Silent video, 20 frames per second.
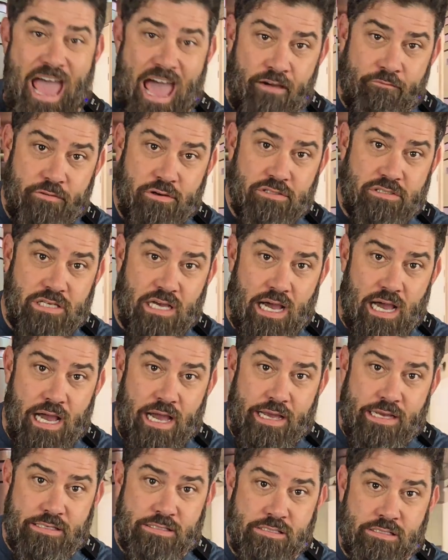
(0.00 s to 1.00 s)

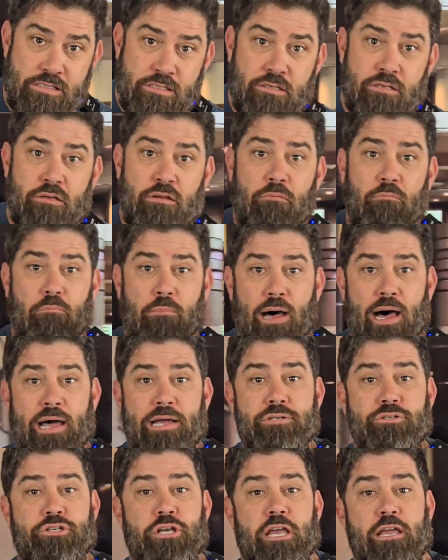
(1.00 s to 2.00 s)
advertised
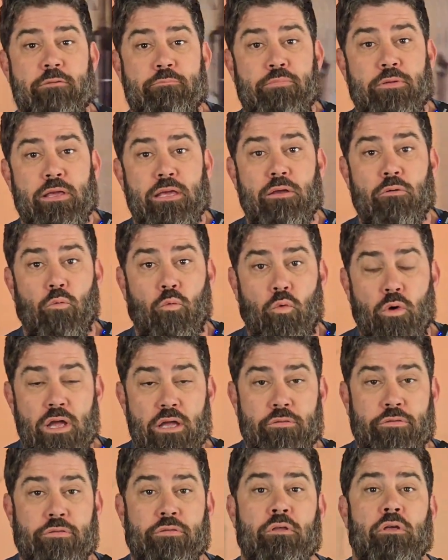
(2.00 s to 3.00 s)
by JP
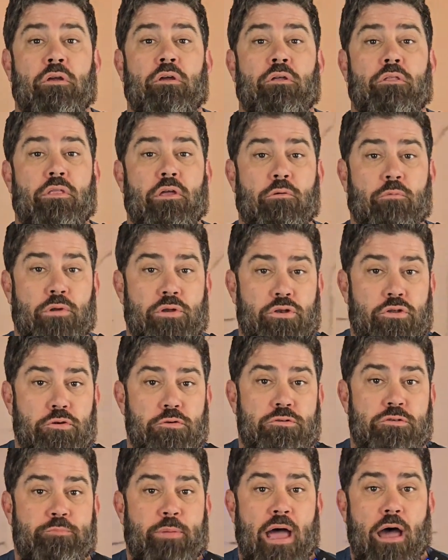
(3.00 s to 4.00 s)
with the
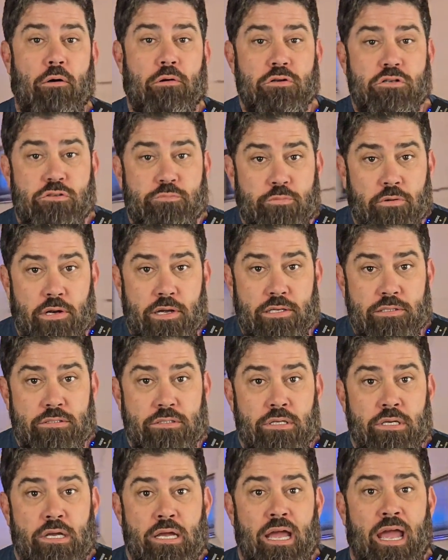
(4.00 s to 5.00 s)
reduced power springs,
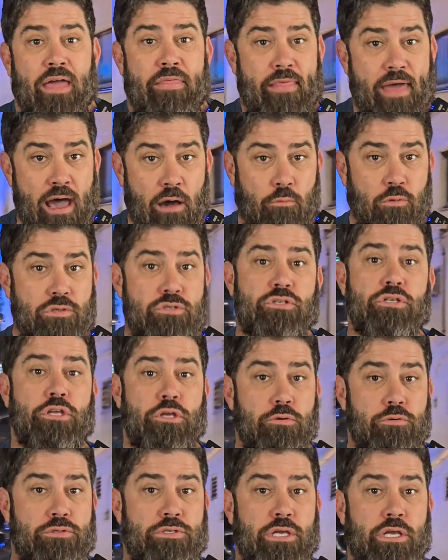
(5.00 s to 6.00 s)
and that was
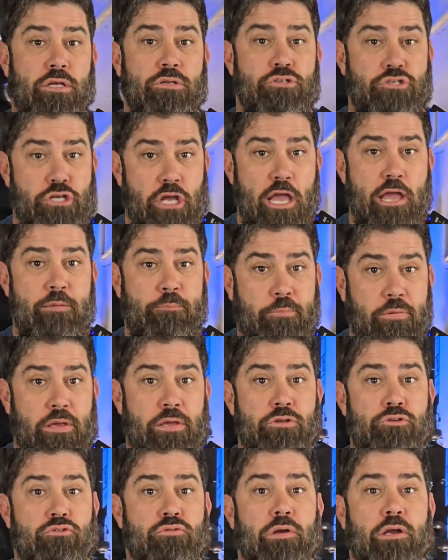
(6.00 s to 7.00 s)
using
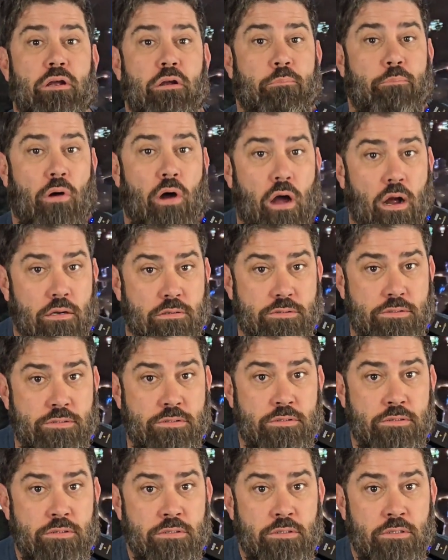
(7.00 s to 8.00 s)
JP trigger
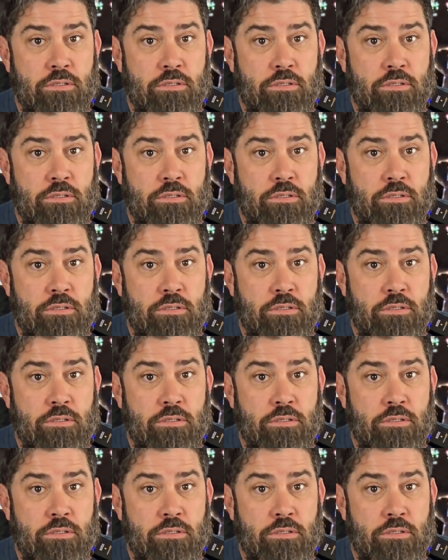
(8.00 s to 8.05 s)
parts.